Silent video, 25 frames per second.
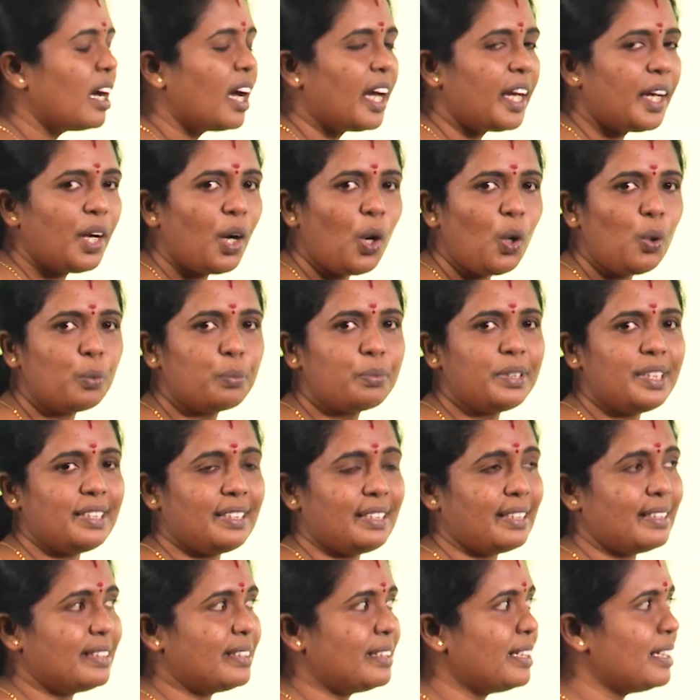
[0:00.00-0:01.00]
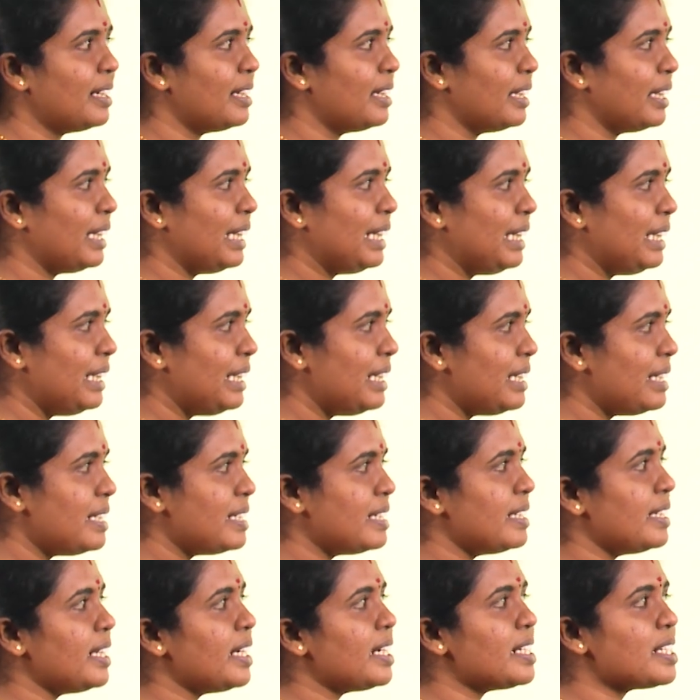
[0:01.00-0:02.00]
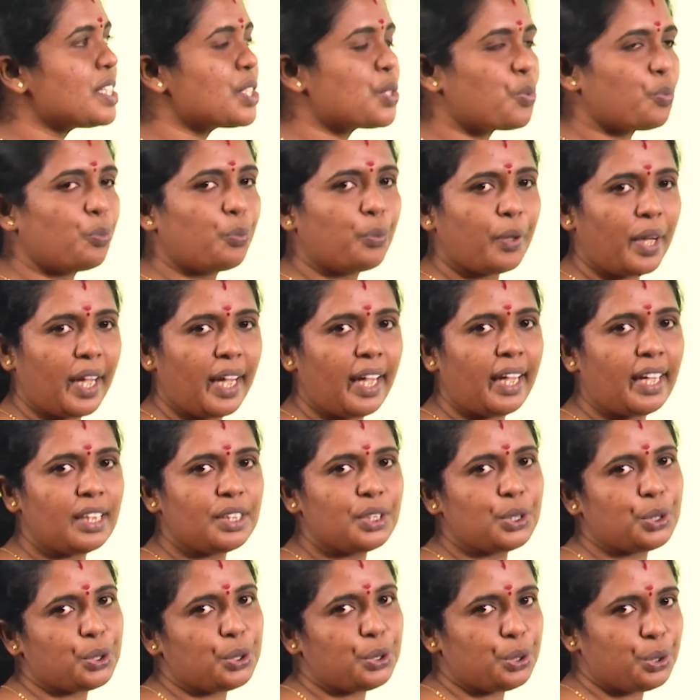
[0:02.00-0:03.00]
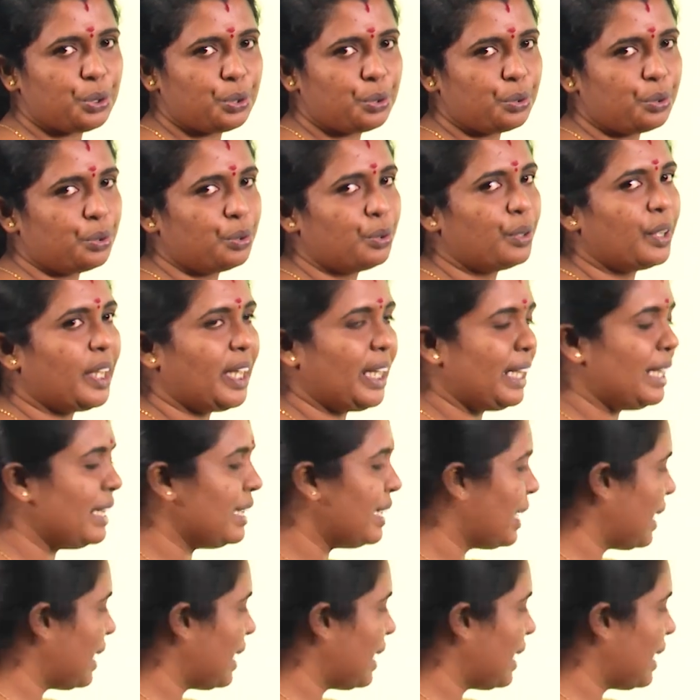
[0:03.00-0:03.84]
I hope this is the easiest way to do in